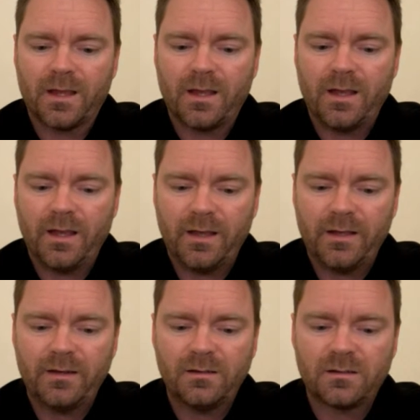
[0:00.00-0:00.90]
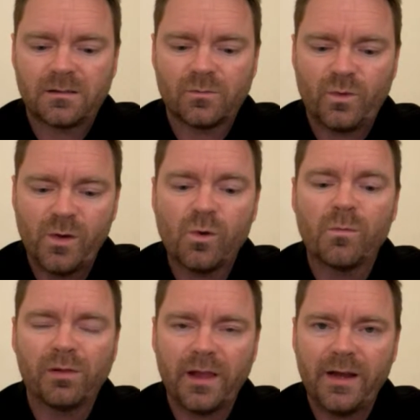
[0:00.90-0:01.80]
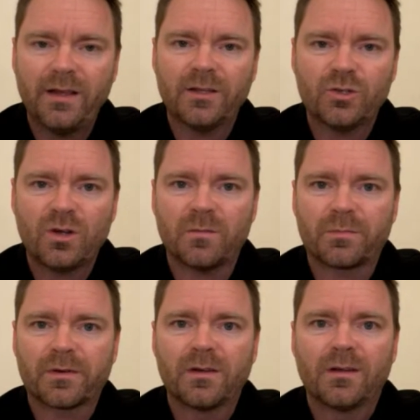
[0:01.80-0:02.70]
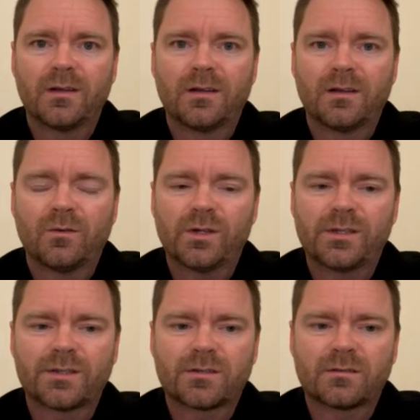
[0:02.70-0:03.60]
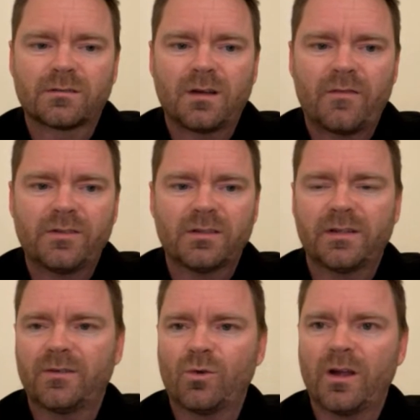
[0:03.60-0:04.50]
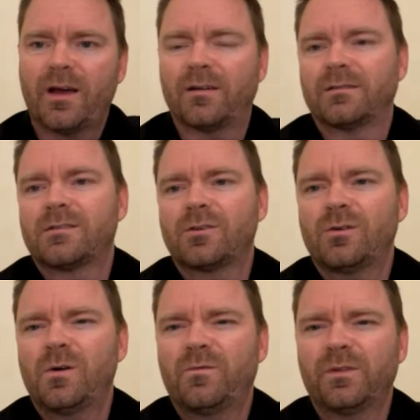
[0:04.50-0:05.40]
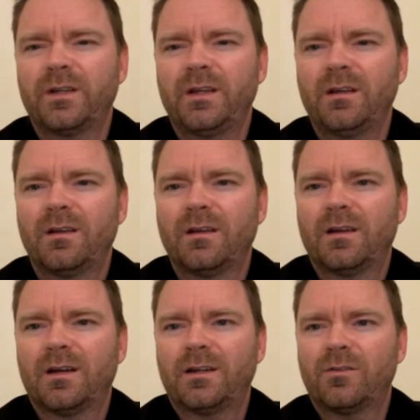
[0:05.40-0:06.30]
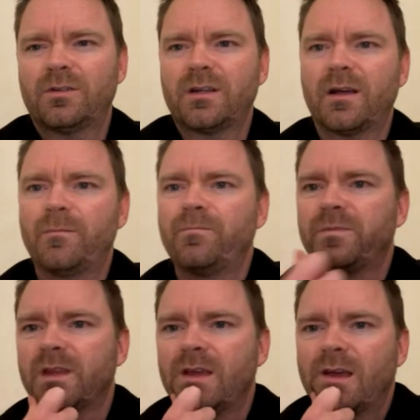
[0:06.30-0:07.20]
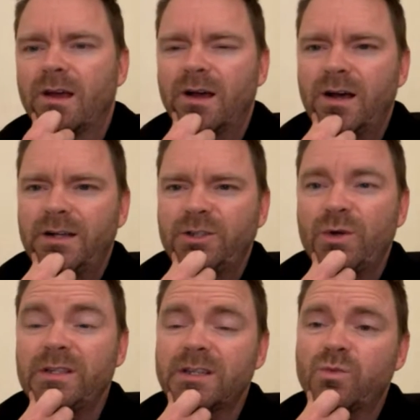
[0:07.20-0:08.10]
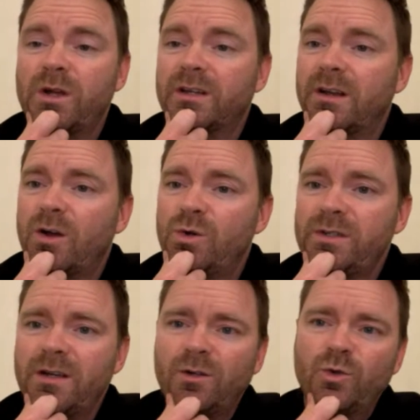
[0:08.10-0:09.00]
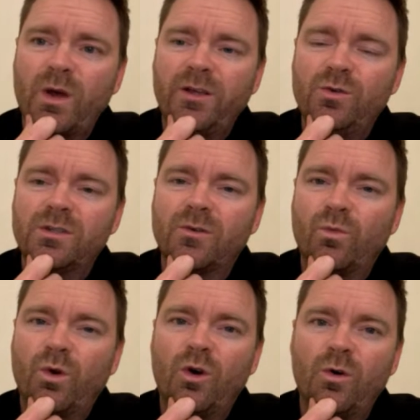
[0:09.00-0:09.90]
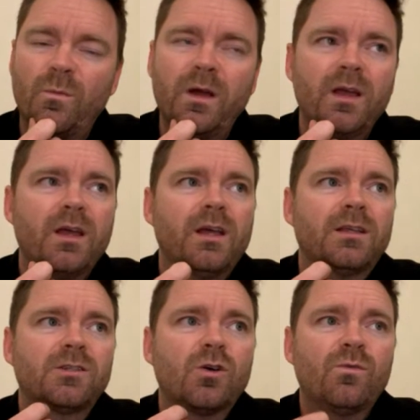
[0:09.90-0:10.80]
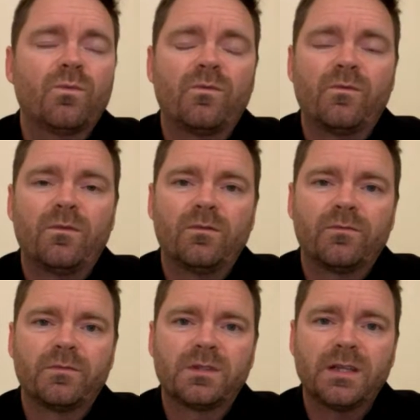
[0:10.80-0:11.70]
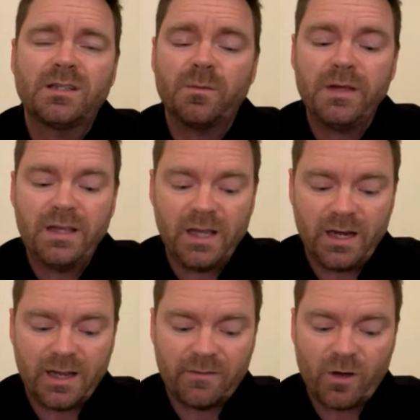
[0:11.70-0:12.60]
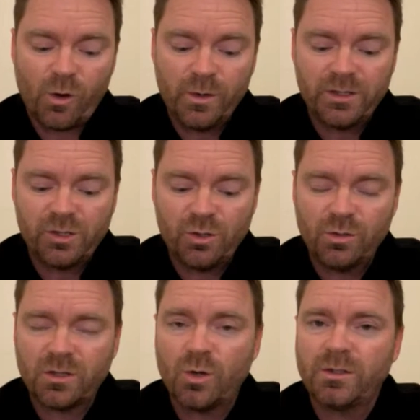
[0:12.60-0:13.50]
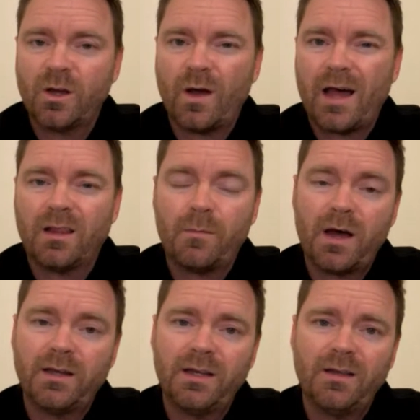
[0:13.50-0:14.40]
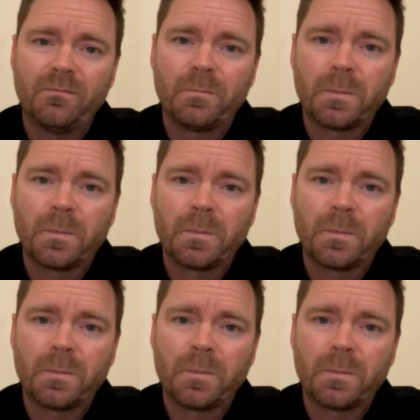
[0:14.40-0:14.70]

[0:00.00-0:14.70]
And we were planning a trip, which obviously didn't work out. So hopefully another time. Tony says, what hotel do I use in Rome? So since the beginning, I've always used Hotel Alamandi,